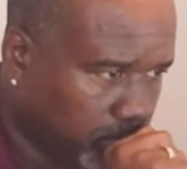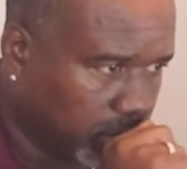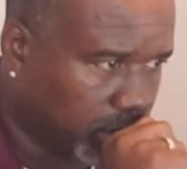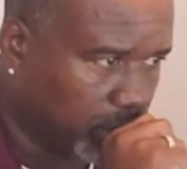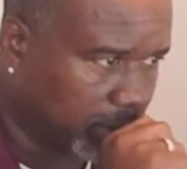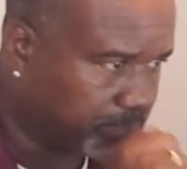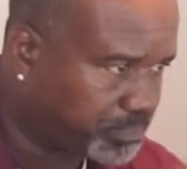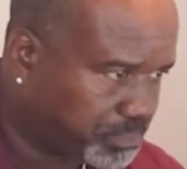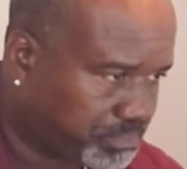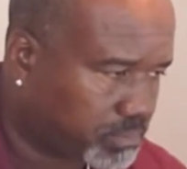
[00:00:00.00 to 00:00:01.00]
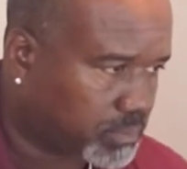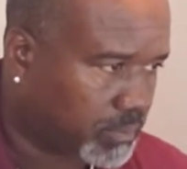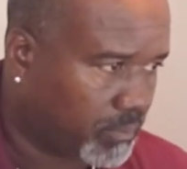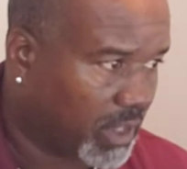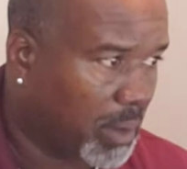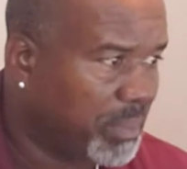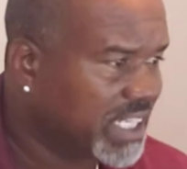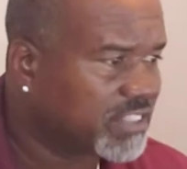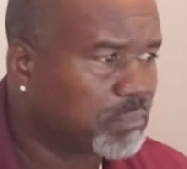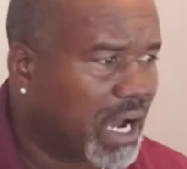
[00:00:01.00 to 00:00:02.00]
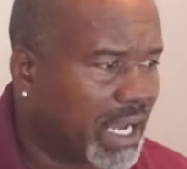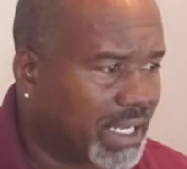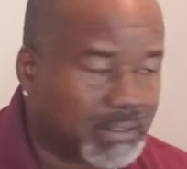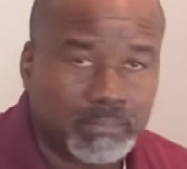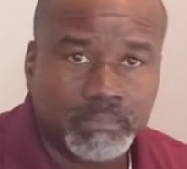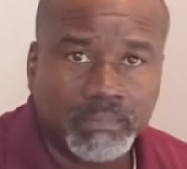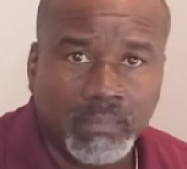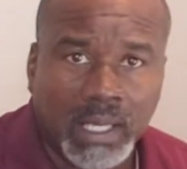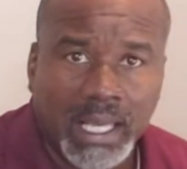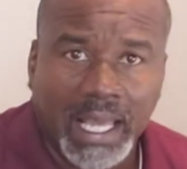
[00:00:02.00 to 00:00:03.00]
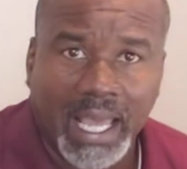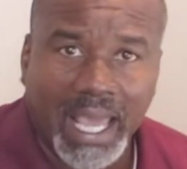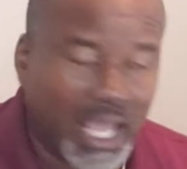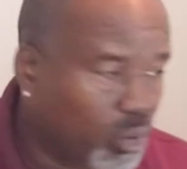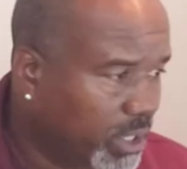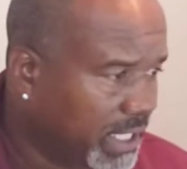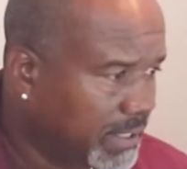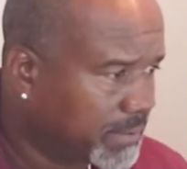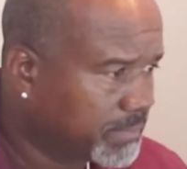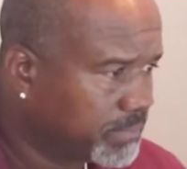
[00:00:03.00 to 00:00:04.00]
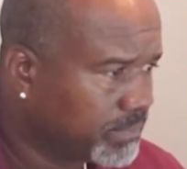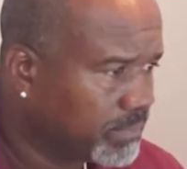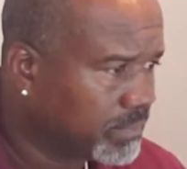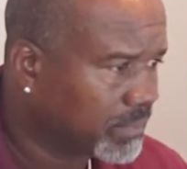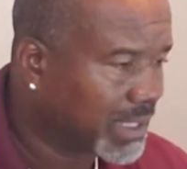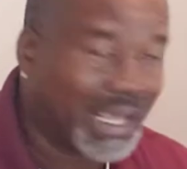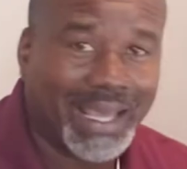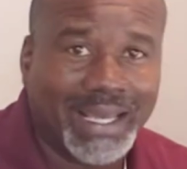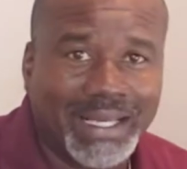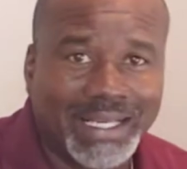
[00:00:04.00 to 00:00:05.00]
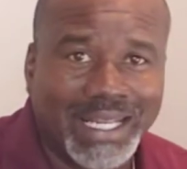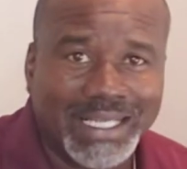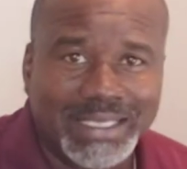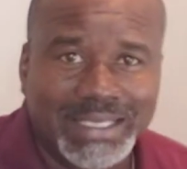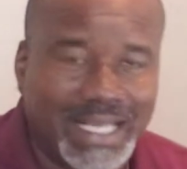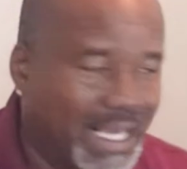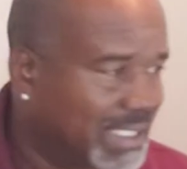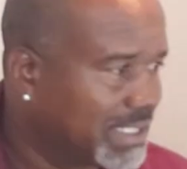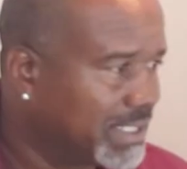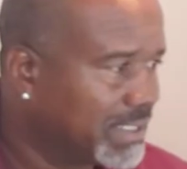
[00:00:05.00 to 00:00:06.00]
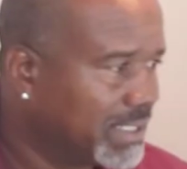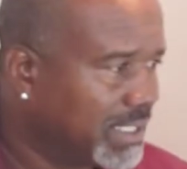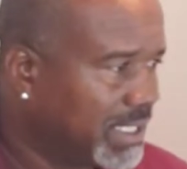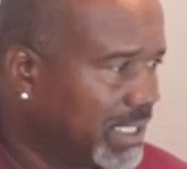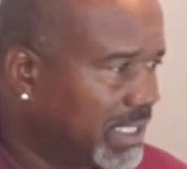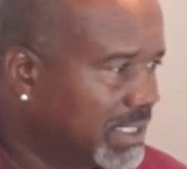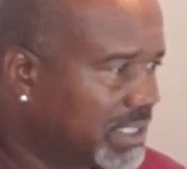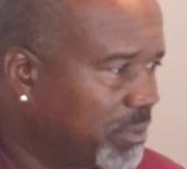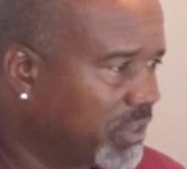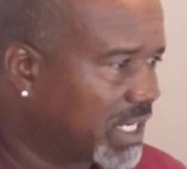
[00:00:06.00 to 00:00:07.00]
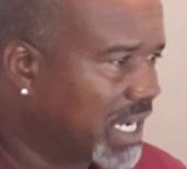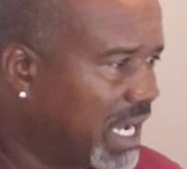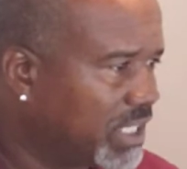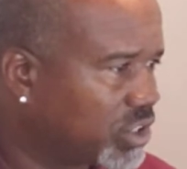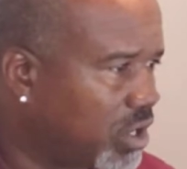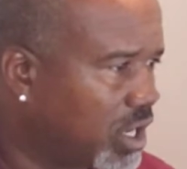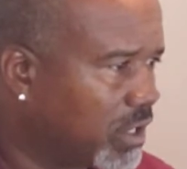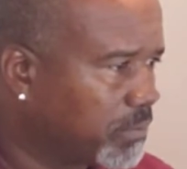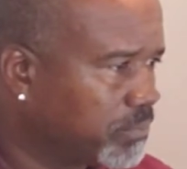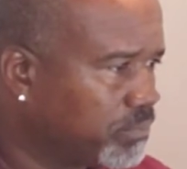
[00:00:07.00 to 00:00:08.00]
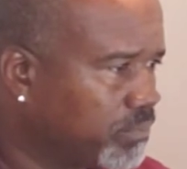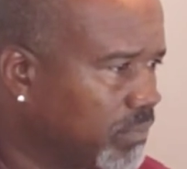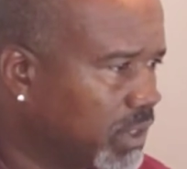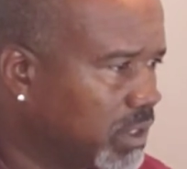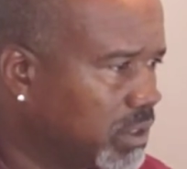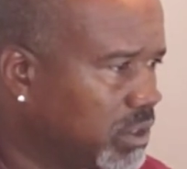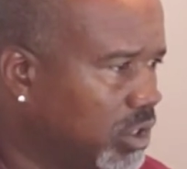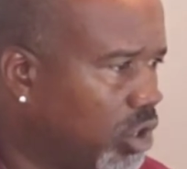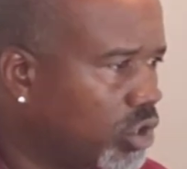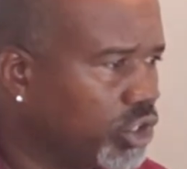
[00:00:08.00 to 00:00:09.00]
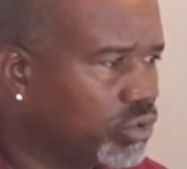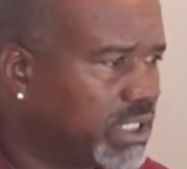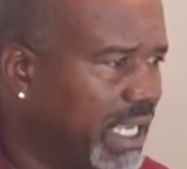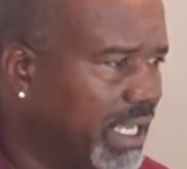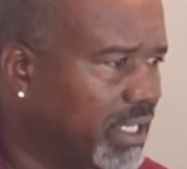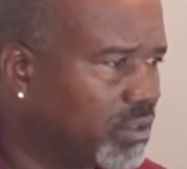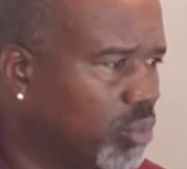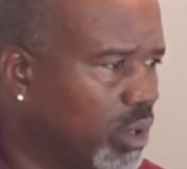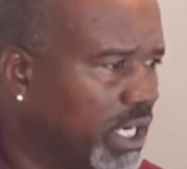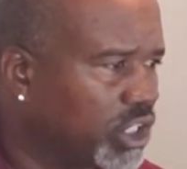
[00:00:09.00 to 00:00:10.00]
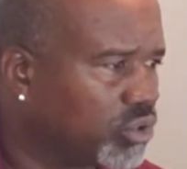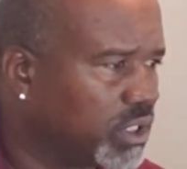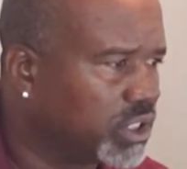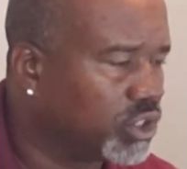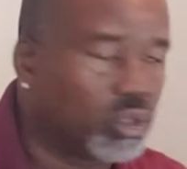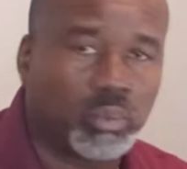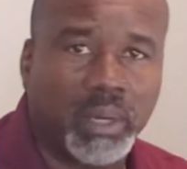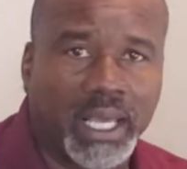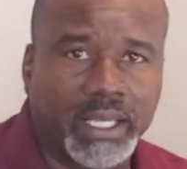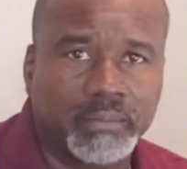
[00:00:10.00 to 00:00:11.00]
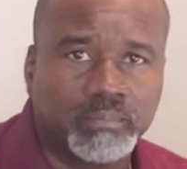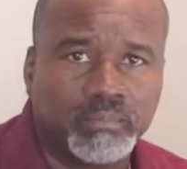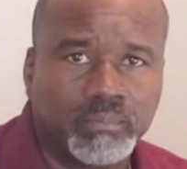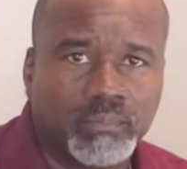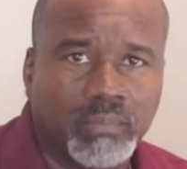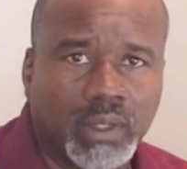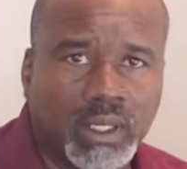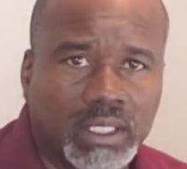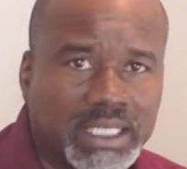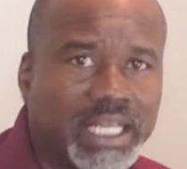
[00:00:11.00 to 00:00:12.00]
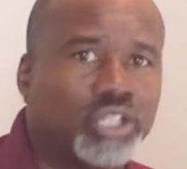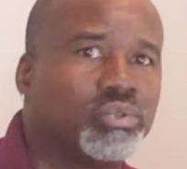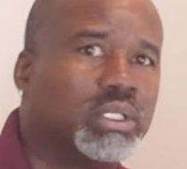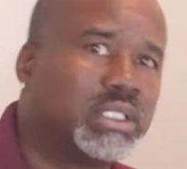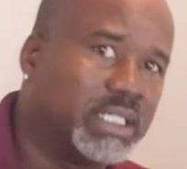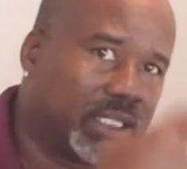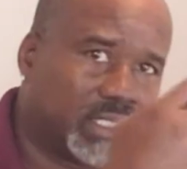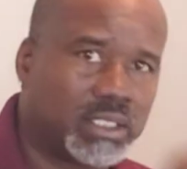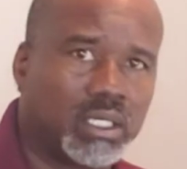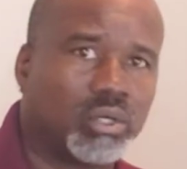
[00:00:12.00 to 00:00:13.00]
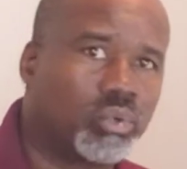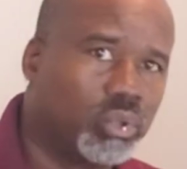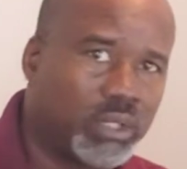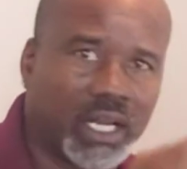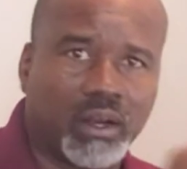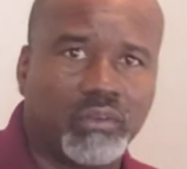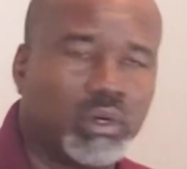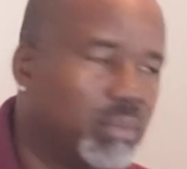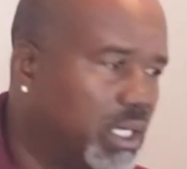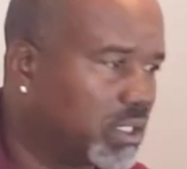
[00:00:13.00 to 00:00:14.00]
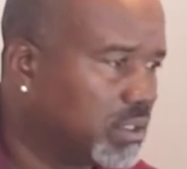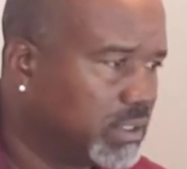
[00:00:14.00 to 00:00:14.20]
Excuse me. Peace of mind, equity, and less debt. Some of the cons are the longer you take, the more interest you'll pay, because that interest is accrued every month,